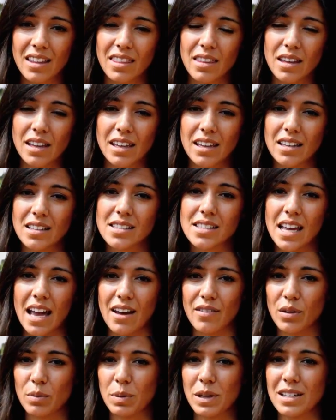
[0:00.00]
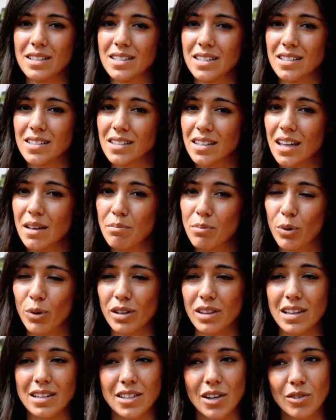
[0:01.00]
the kids have a place to sleep
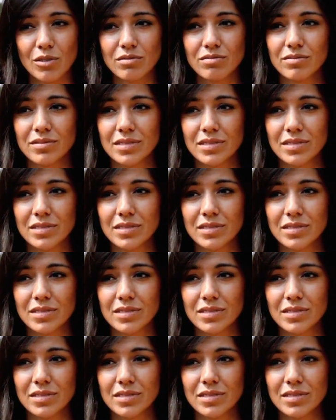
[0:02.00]
or they don't.